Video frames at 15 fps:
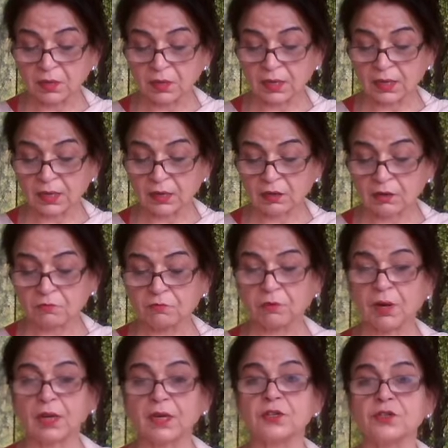like
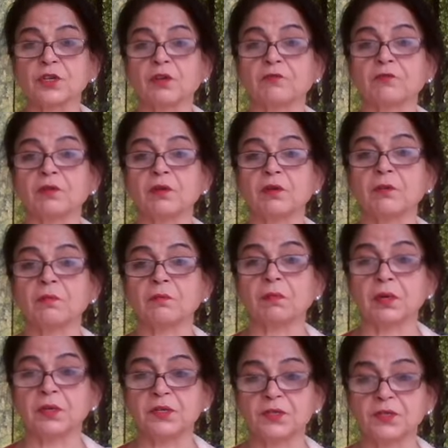lights of it
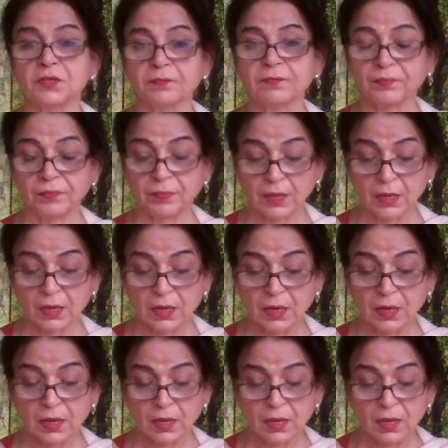words.
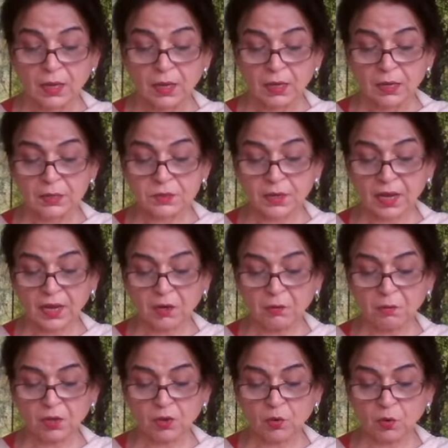His
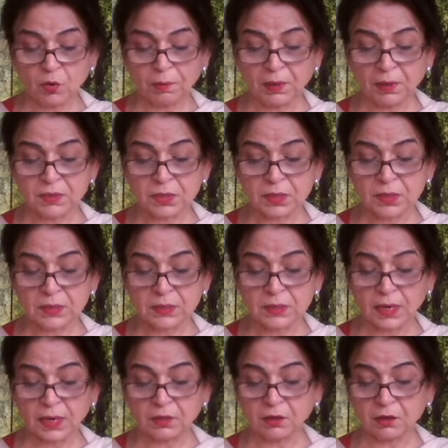enemy hopelessly
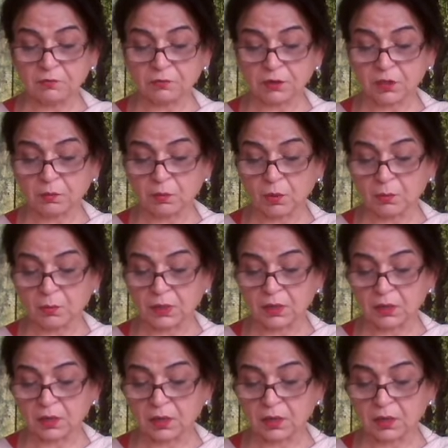scattered for the
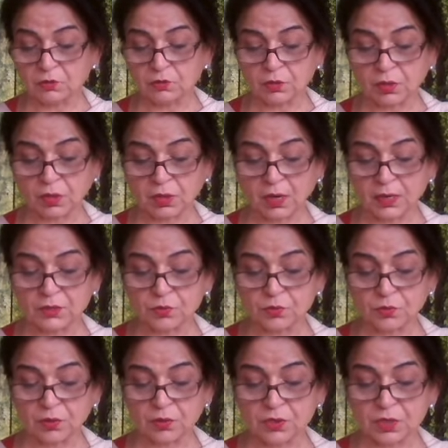moment, Arjun cries
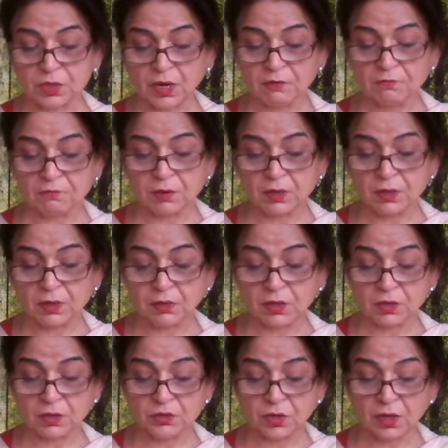to Krishna, I fear
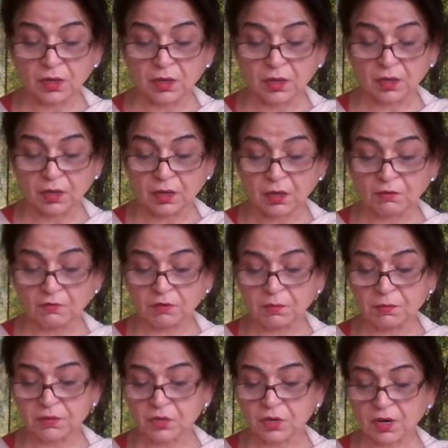the Acharya. We
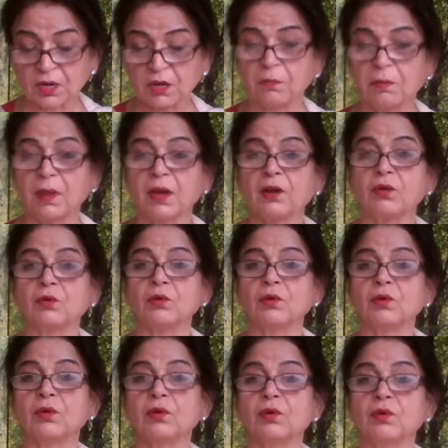must ride back
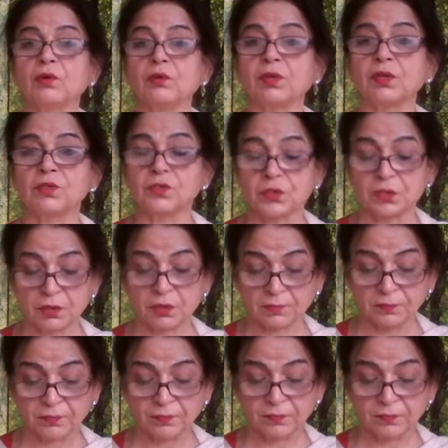to Yudhishthira. Mm.